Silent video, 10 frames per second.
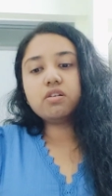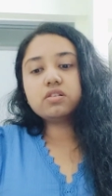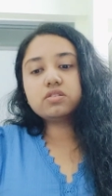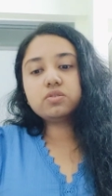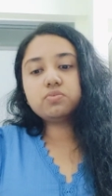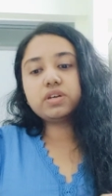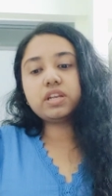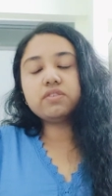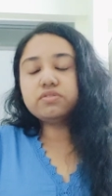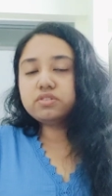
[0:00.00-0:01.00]
Also,
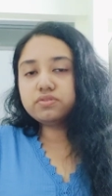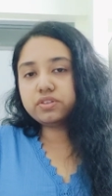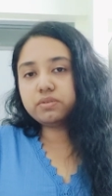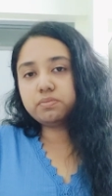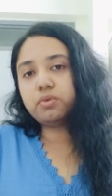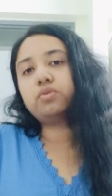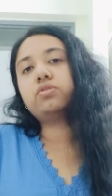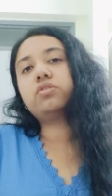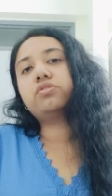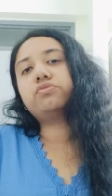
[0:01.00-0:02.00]
whenever you feel
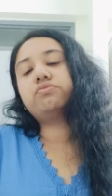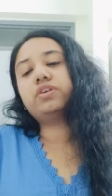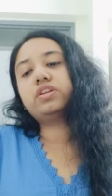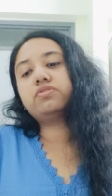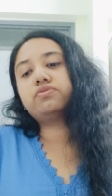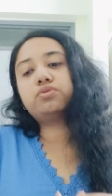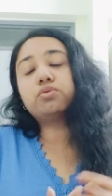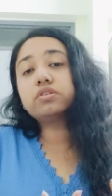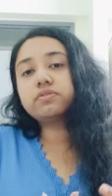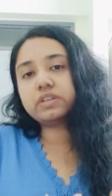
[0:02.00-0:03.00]
bored or when you
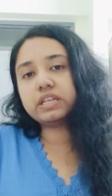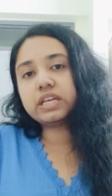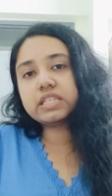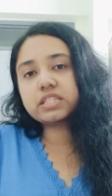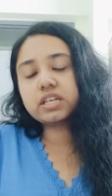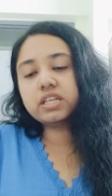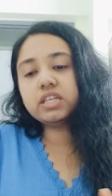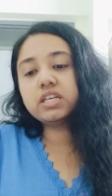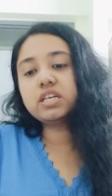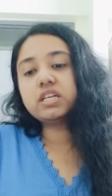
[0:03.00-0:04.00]
don't feel like
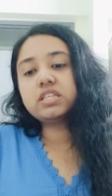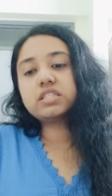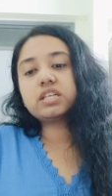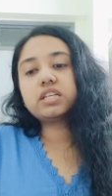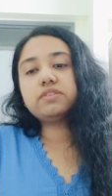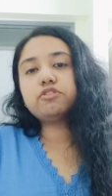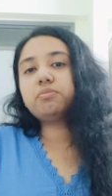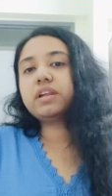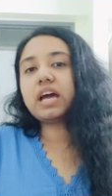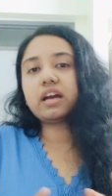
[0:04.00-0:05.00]
studying, study
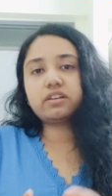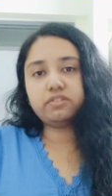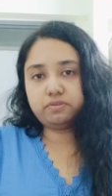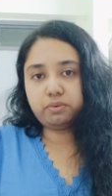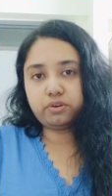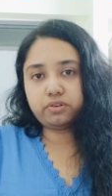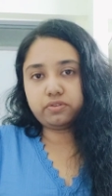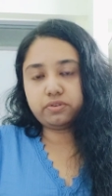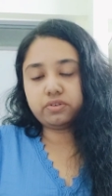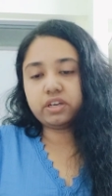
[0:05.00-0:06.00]
from an active point of
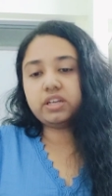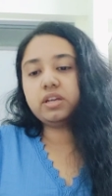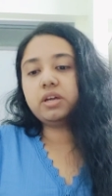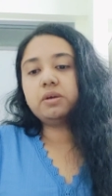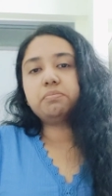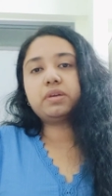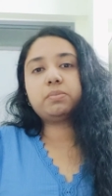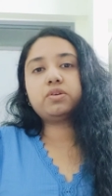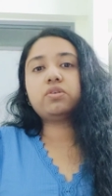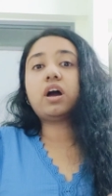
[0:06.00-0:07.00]
view, right?
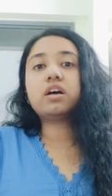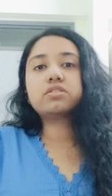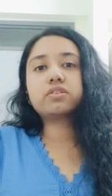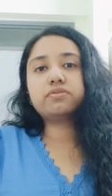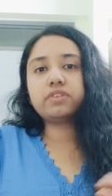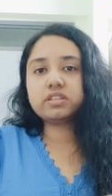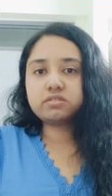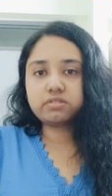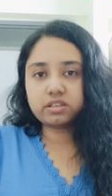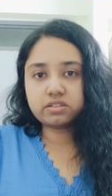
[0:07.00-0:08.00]
Maybe you ask your
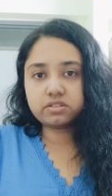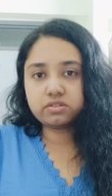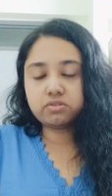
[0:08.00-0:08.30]
friends to test